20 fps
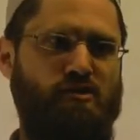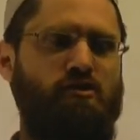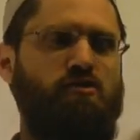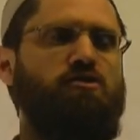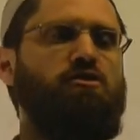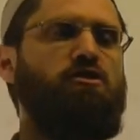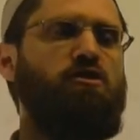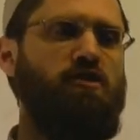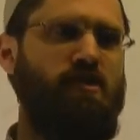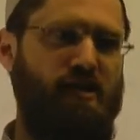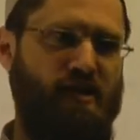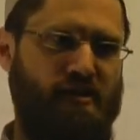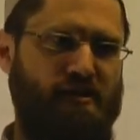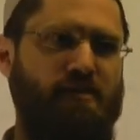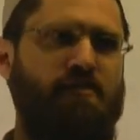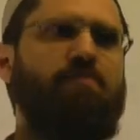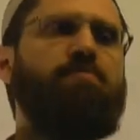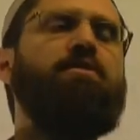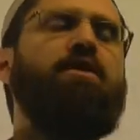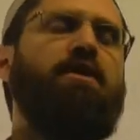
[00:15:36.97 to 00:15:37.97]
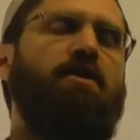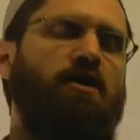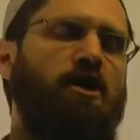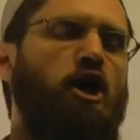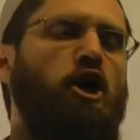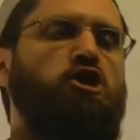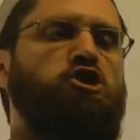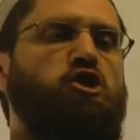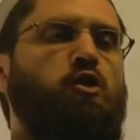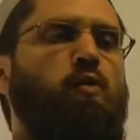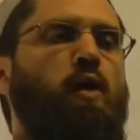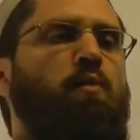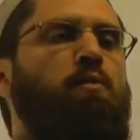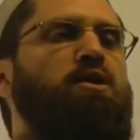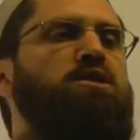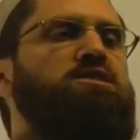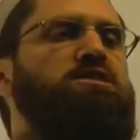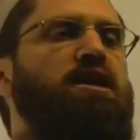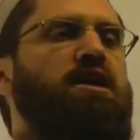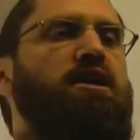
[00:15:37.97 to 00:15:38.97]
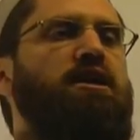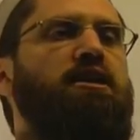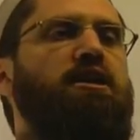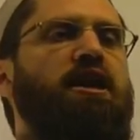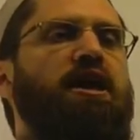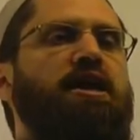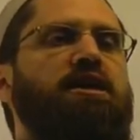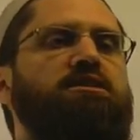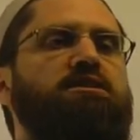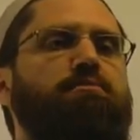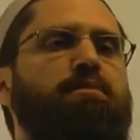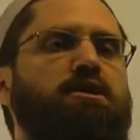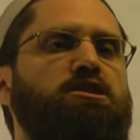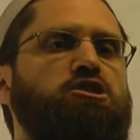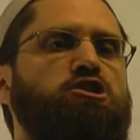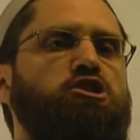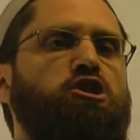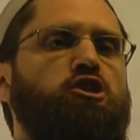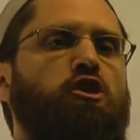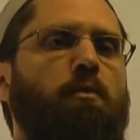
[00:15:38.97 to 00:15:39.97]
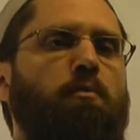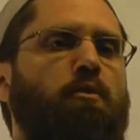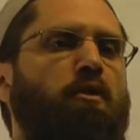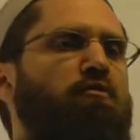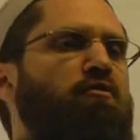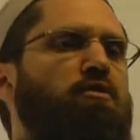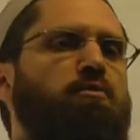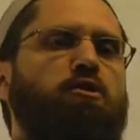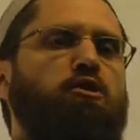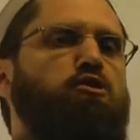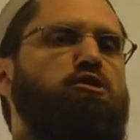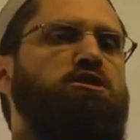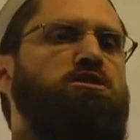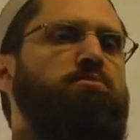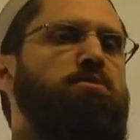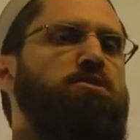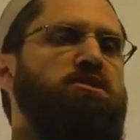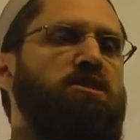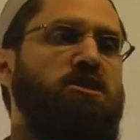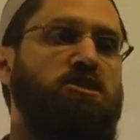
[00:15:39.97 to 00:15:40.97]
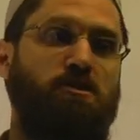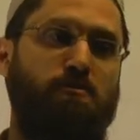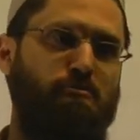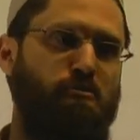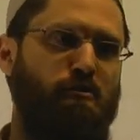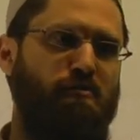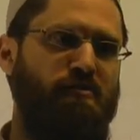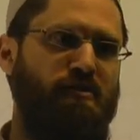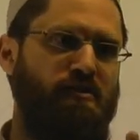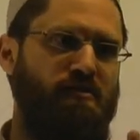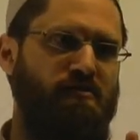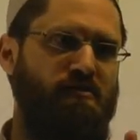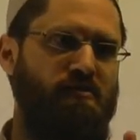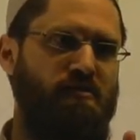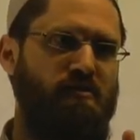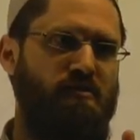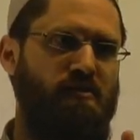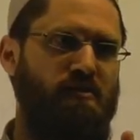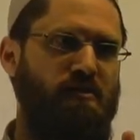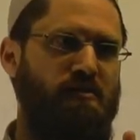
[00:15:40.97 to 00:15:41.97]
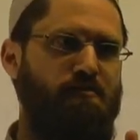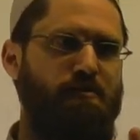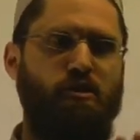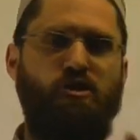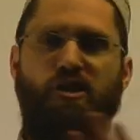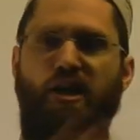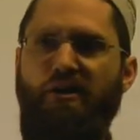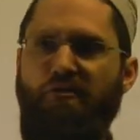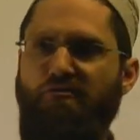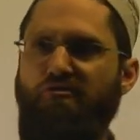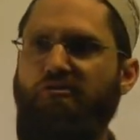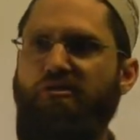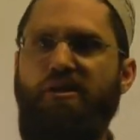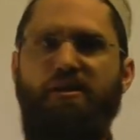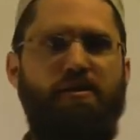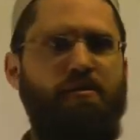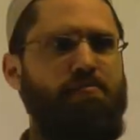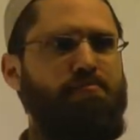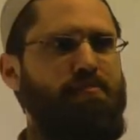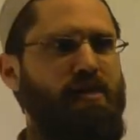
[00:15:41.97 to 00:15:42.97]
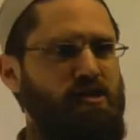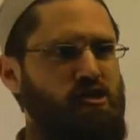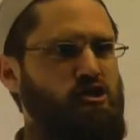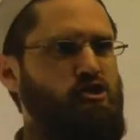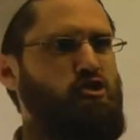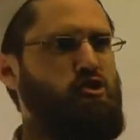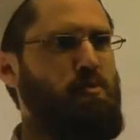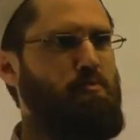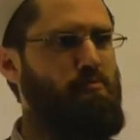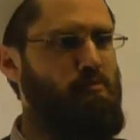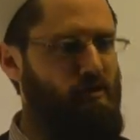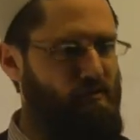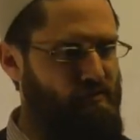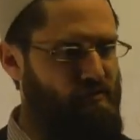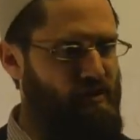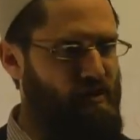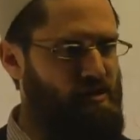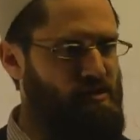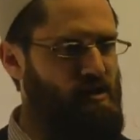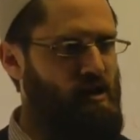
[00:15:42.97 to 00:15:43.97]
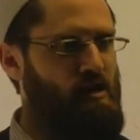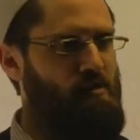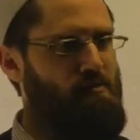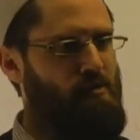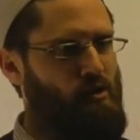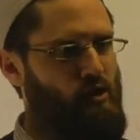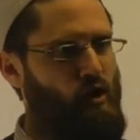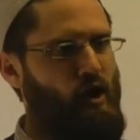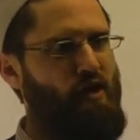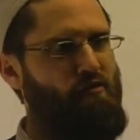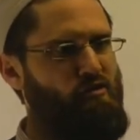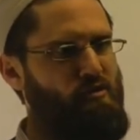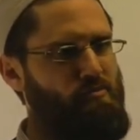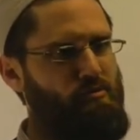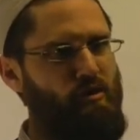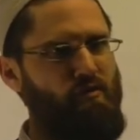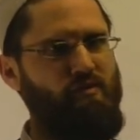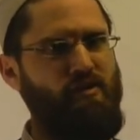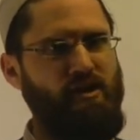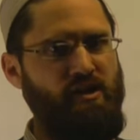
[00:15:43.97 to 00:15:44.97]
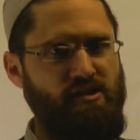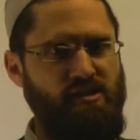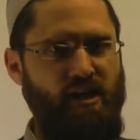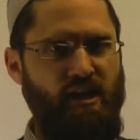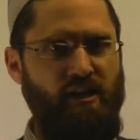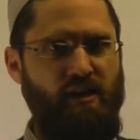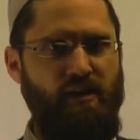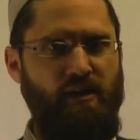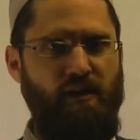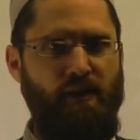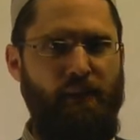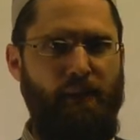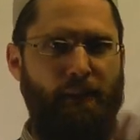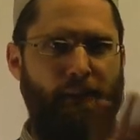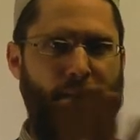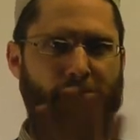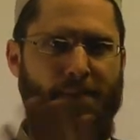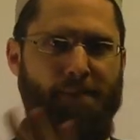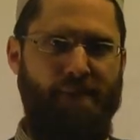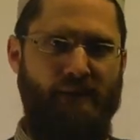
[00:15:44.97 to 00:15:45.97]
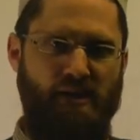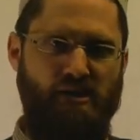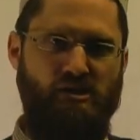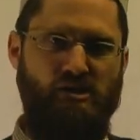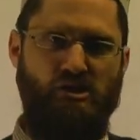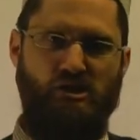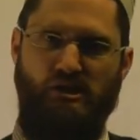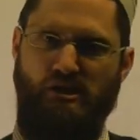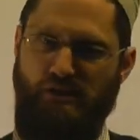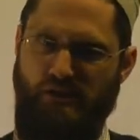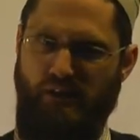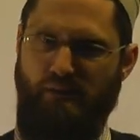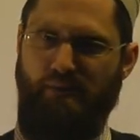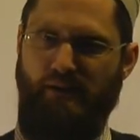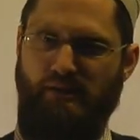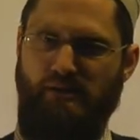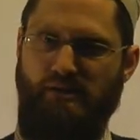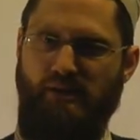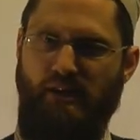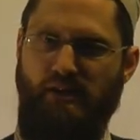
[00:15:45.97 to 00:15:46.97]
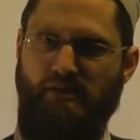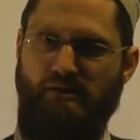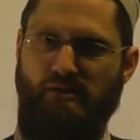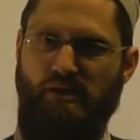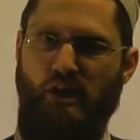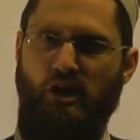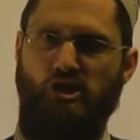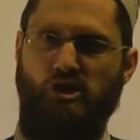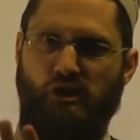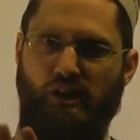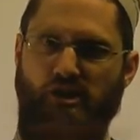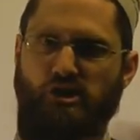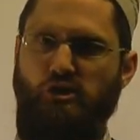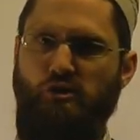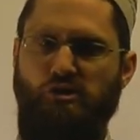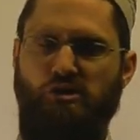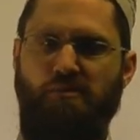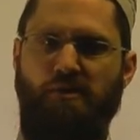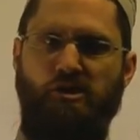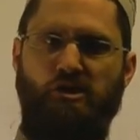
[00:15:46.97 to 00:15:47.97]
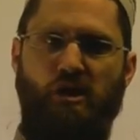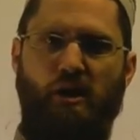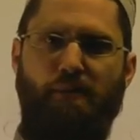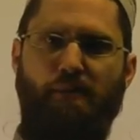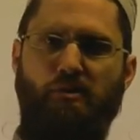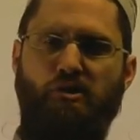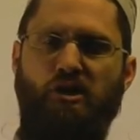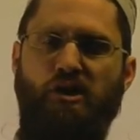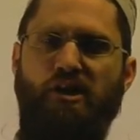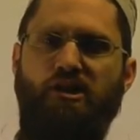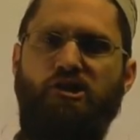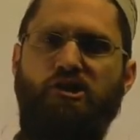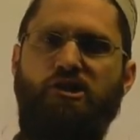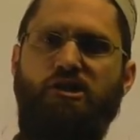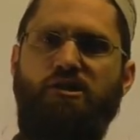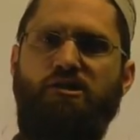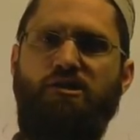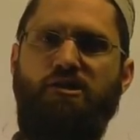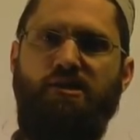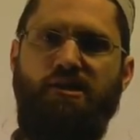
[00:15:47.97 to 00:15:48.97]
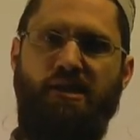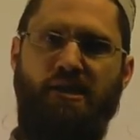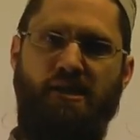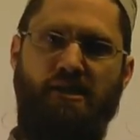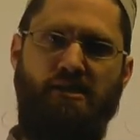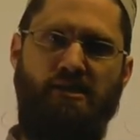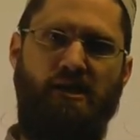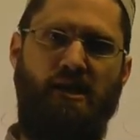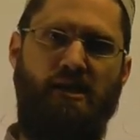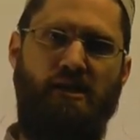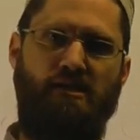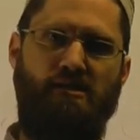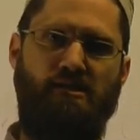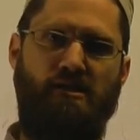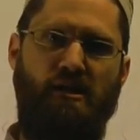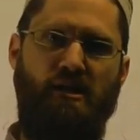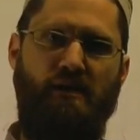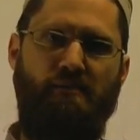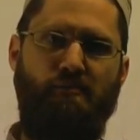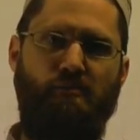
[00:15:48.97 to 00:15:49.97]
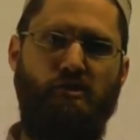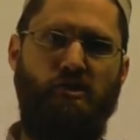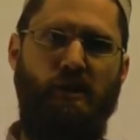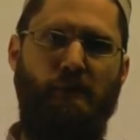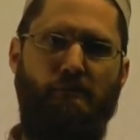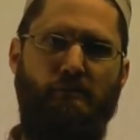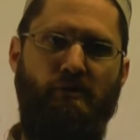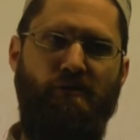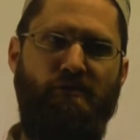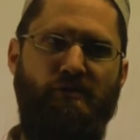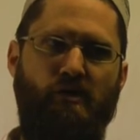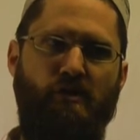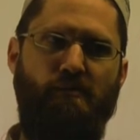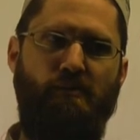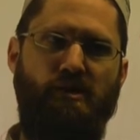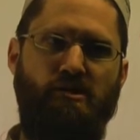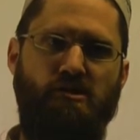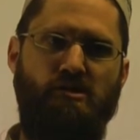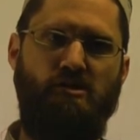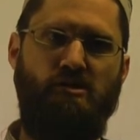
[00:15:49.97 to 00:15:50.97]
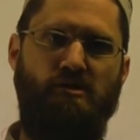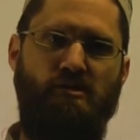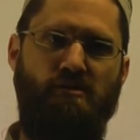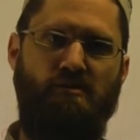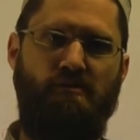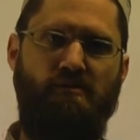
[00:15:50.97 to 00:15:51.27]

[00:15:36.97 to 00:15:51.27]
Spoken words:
Good. Yeah. So when we say he's a messenger, not a prophet, we're not dismissing he's a prophet. Because every messenger is a prophet, but not every prophet is a messenger. Does that make sense? So let's do some examples. Okay, Jesus, Isa alayhi salam, was he a prophet or messenger?